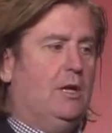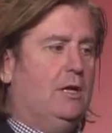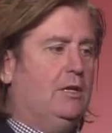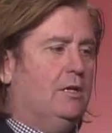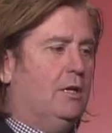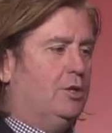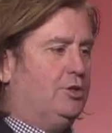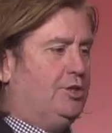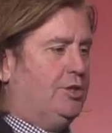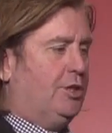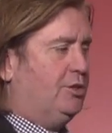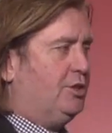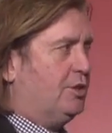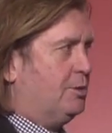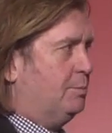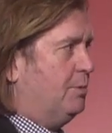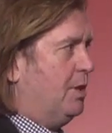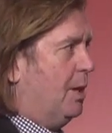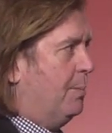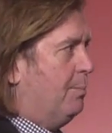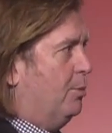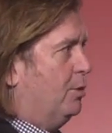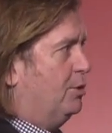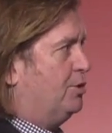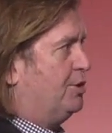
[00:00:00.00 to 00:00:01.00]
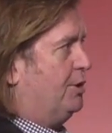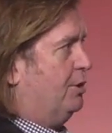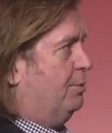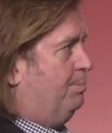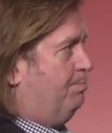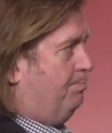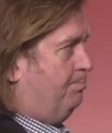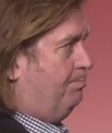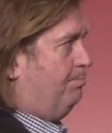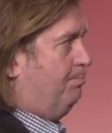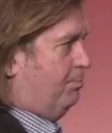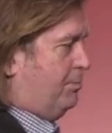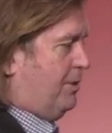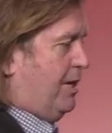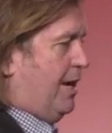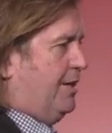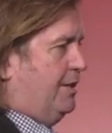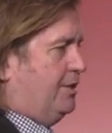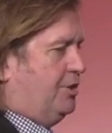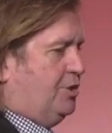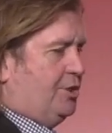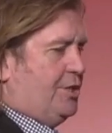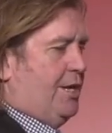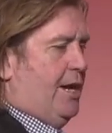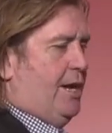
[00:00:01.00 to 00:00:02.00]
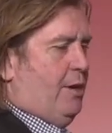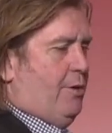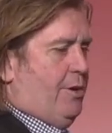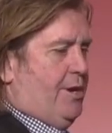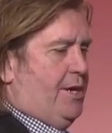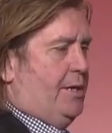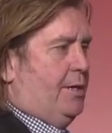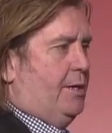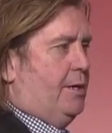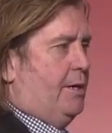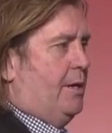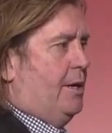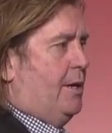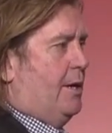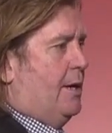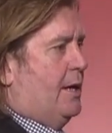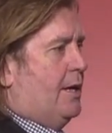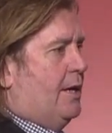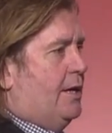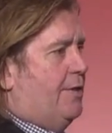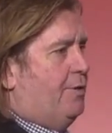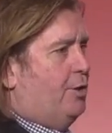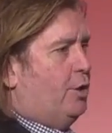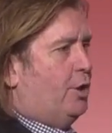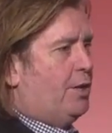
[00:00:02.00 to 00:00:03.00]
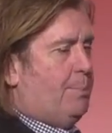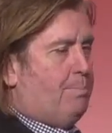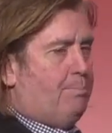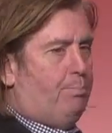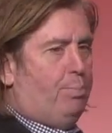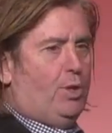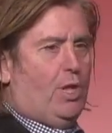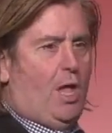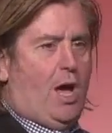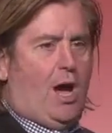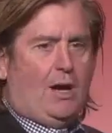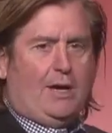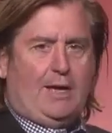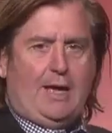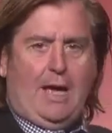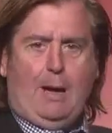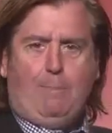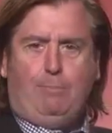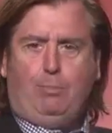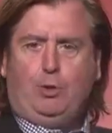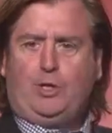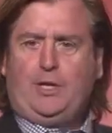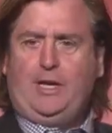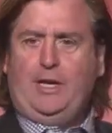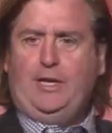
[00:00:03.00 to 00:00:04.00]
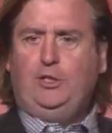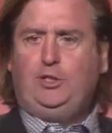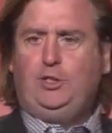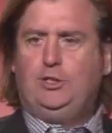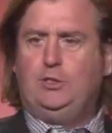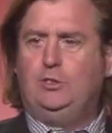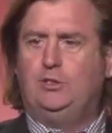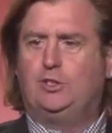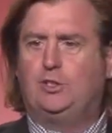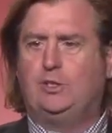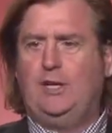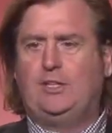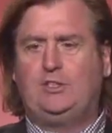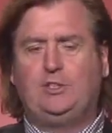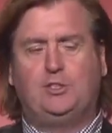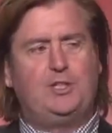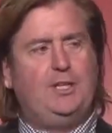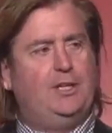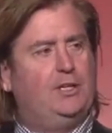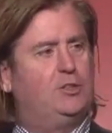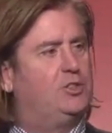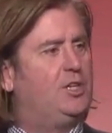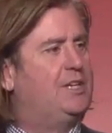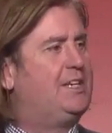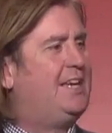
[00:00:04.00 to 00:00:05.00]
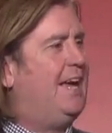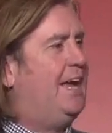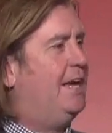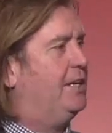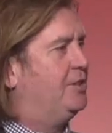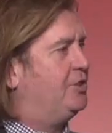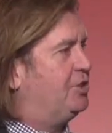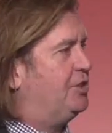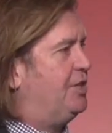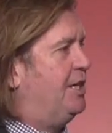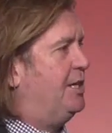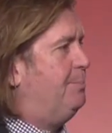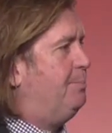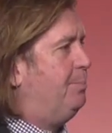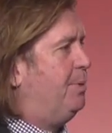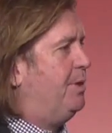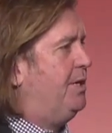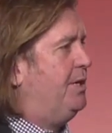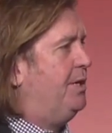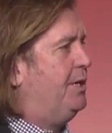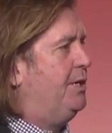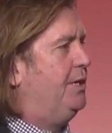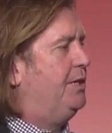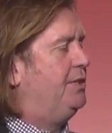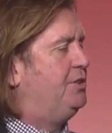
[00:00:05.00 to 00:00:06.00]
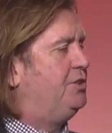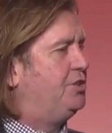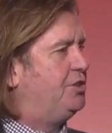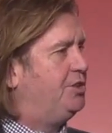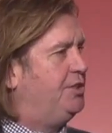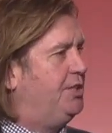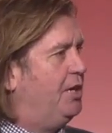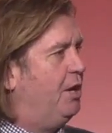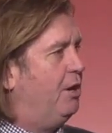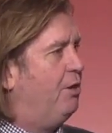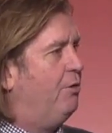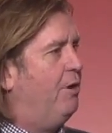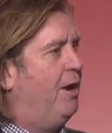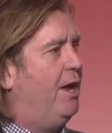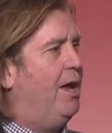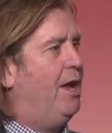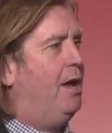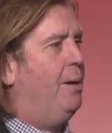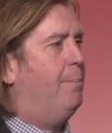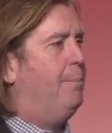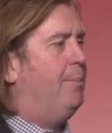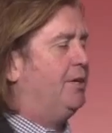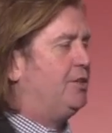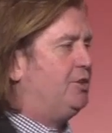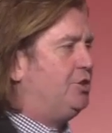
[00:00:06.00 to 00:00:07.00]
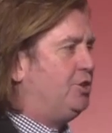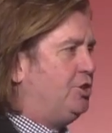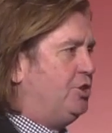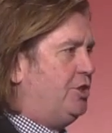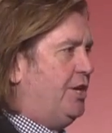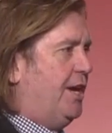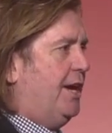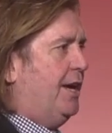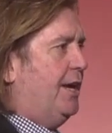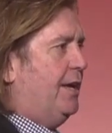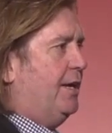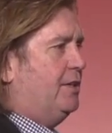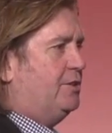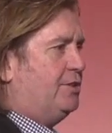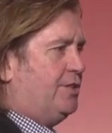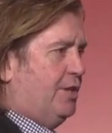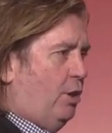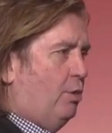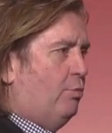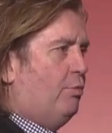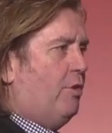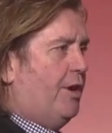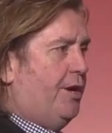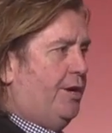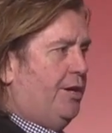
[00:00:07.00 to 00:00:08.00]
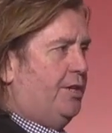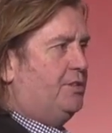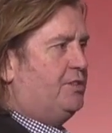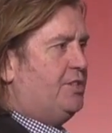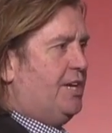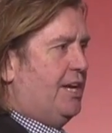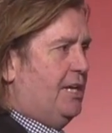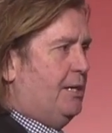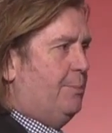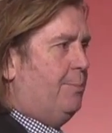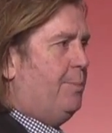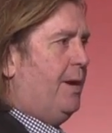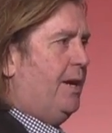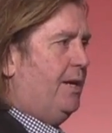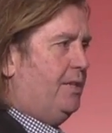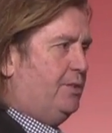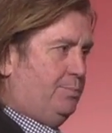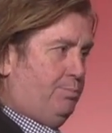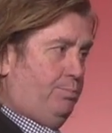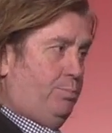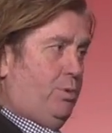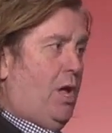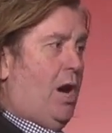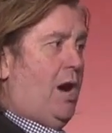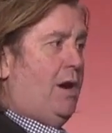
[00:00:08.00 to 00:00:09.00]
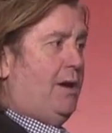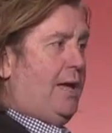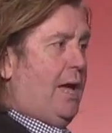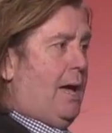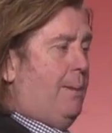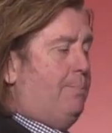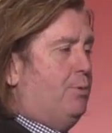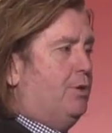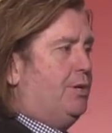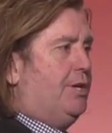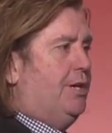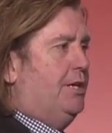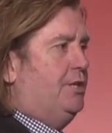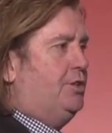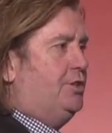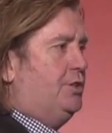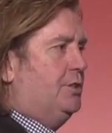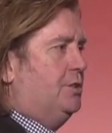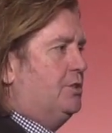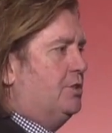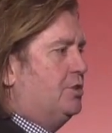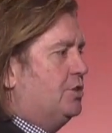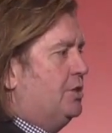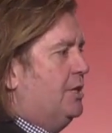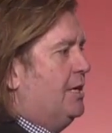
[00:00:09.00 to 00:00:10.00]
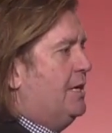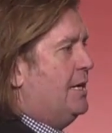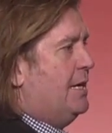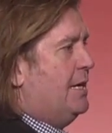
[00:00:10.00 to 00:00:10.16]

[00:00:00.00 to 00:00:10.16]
I'll share some numbers that are kind of scary. If you look at block applications, that's things like SAP, CRM, Exchange. They all run on a database, block applications.